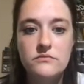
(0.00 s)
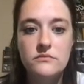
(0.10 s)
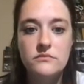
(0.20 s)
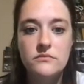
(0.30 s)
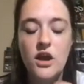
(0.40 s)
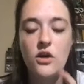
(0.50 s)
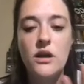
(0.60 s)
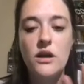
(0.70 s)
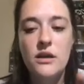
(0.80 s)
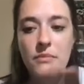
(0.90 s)
No,
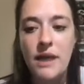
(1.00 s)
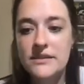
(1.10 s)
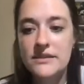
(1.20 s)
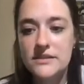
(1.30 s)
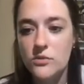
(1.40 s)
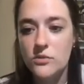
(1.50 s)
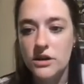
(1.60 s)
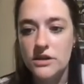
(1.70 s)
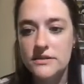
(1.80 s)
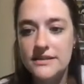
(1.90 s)
minus all the
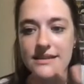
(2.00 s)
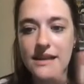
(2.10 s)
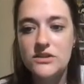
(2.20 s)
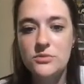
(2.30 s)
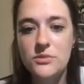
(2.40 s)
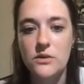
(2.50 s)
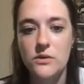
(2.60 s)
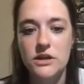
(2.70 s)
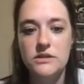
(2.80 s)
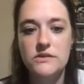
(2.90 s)
words. It's got too many words.